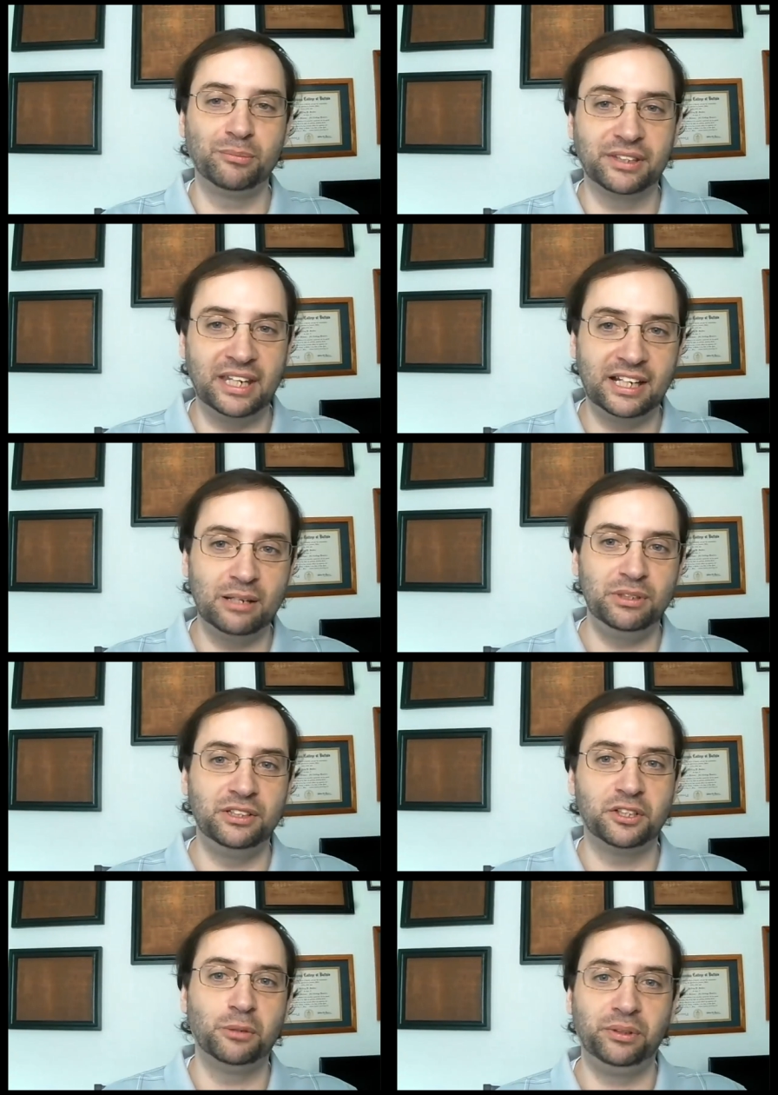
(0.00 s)
that it can be
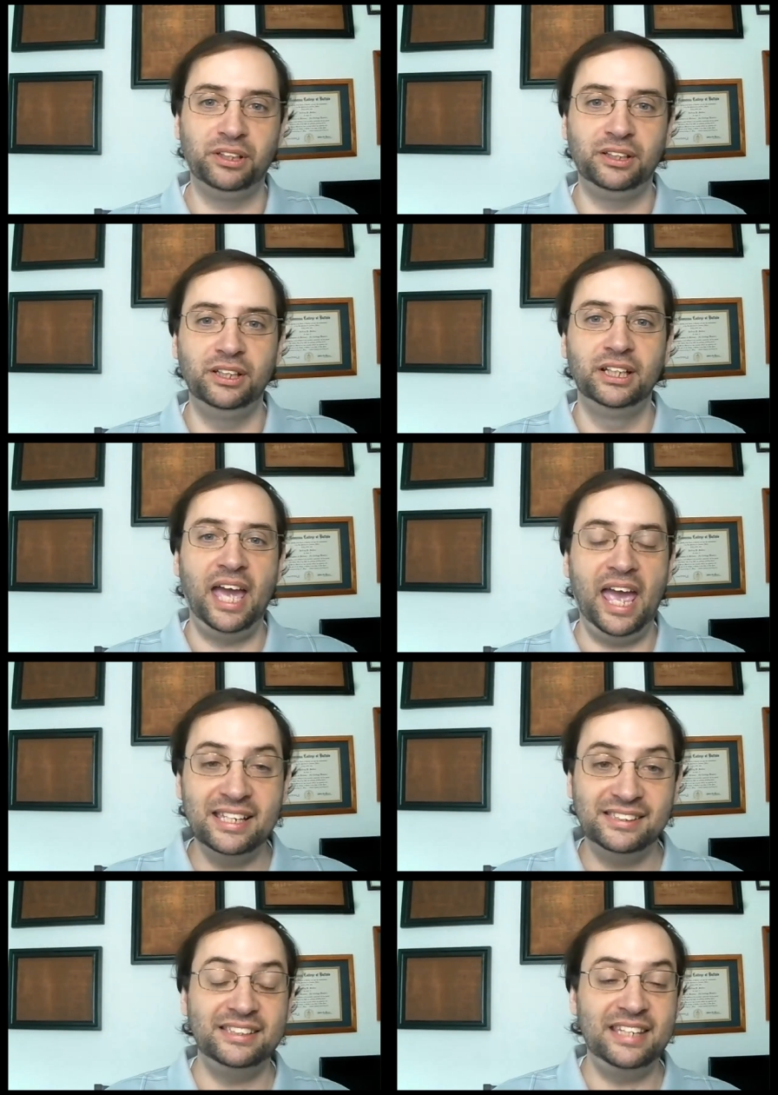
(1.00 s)
interpreted
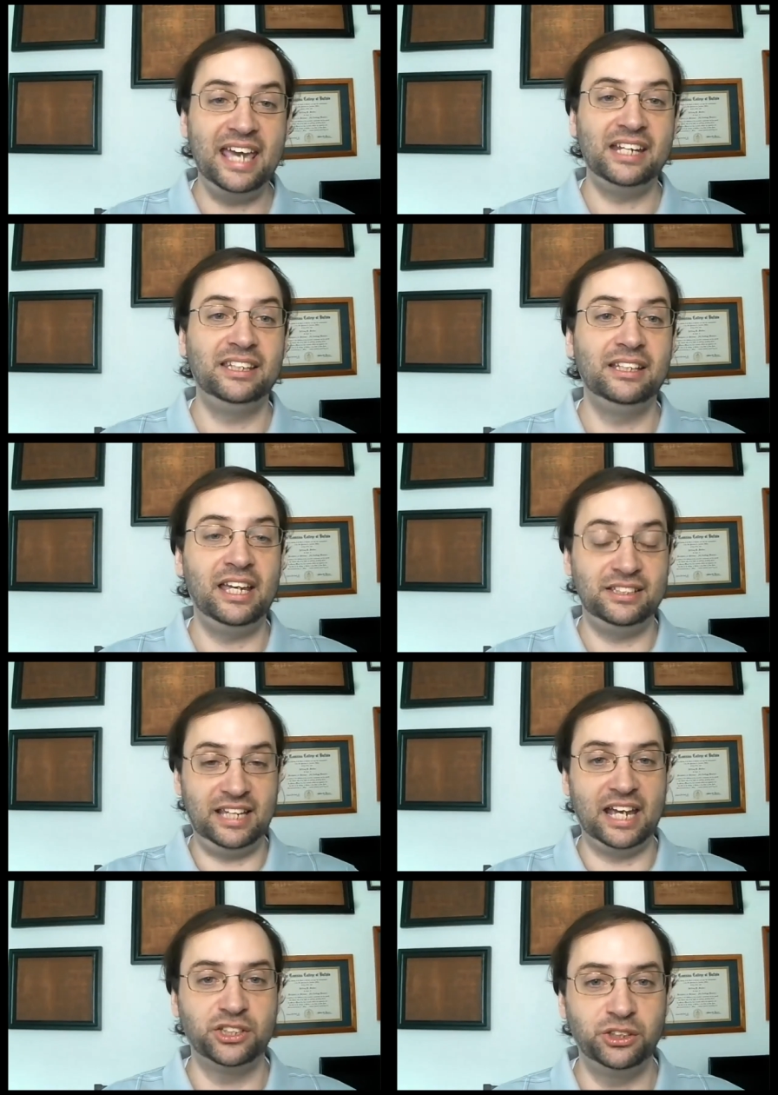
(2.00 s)
as the data is
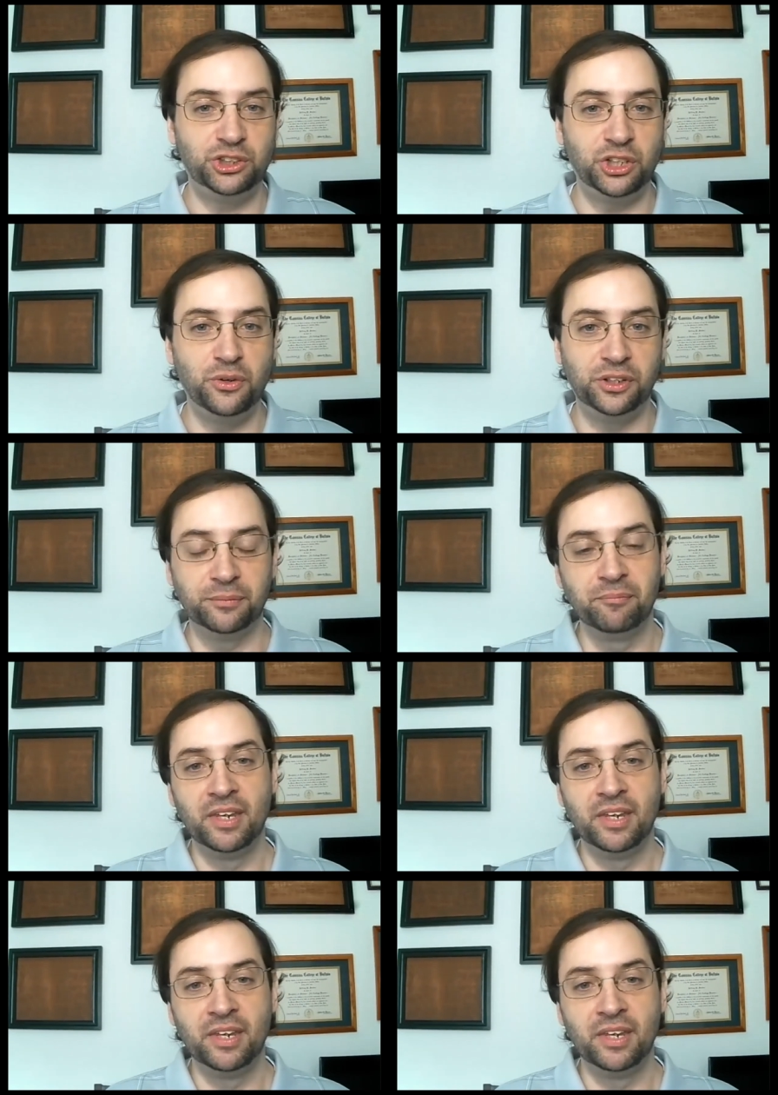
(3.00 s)
actually showing